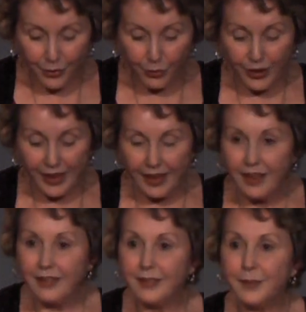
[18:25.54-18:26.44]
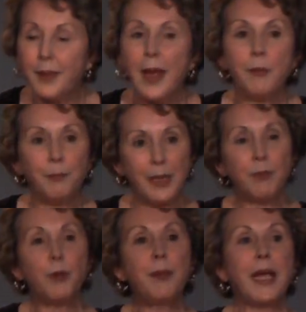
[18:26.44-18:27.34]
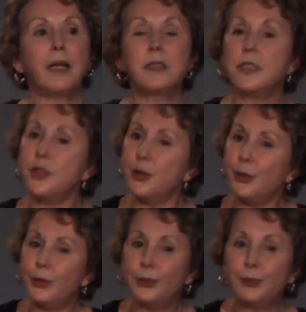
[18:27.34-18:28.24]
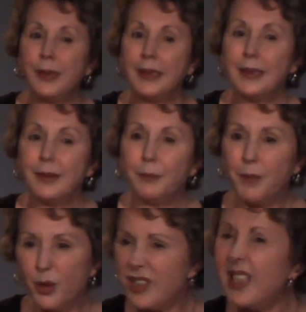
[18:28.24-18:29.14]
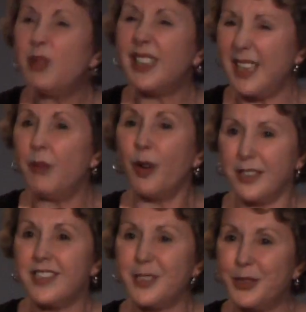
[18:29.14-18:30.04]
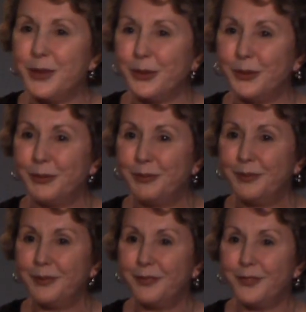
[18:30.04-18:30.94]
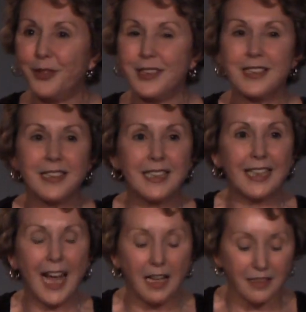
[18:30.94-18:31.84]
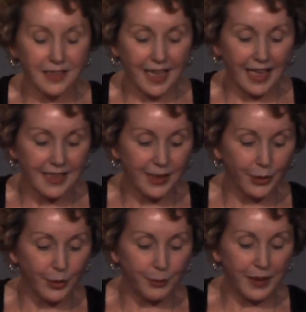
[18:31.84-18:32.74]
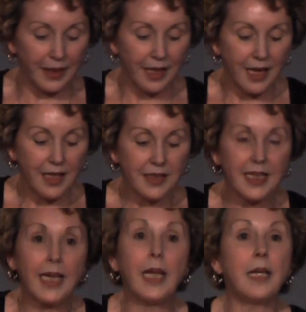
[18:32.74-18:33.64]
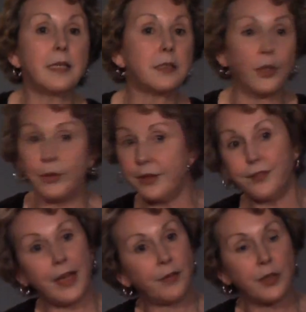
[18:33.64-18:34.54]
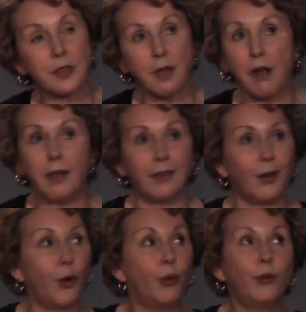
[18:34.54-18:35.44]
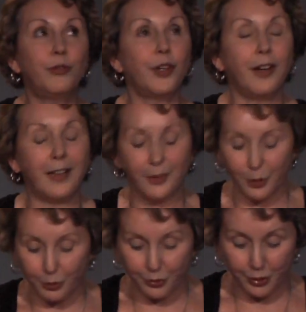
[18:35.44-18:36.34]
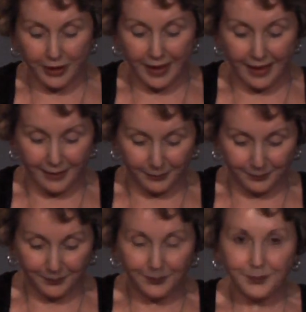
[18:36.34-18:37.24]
3, be prepared to do mostly what he wants to do. For instance, in Cal's case, it could be singing his current favorite song over and over again.